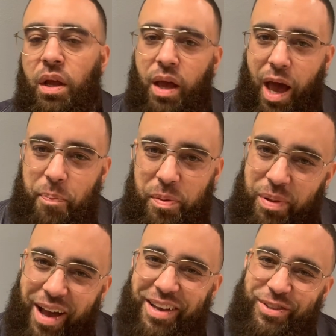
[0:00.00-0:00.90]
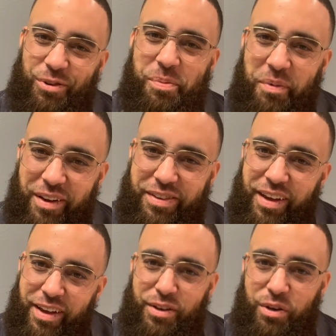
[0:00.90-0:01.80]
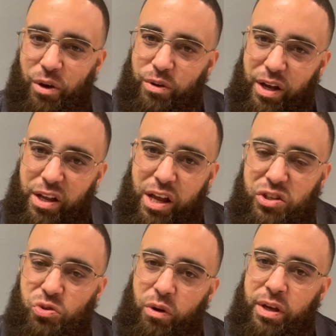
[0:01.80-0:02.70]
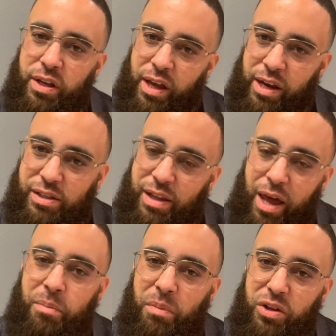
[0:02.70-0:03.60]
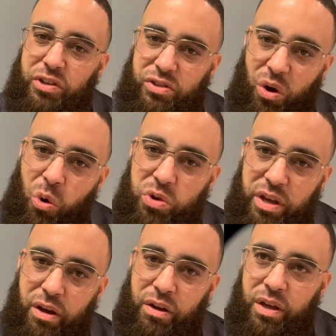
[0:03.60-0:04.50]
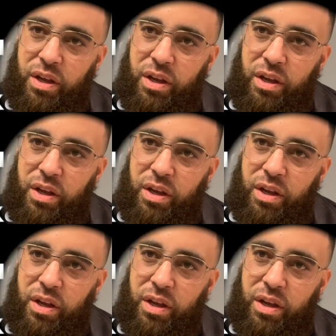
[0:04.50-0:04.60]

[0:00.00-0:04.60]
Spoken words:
Happy Black History Month. You know, enjoy it, and it's not a month, it's a whole year.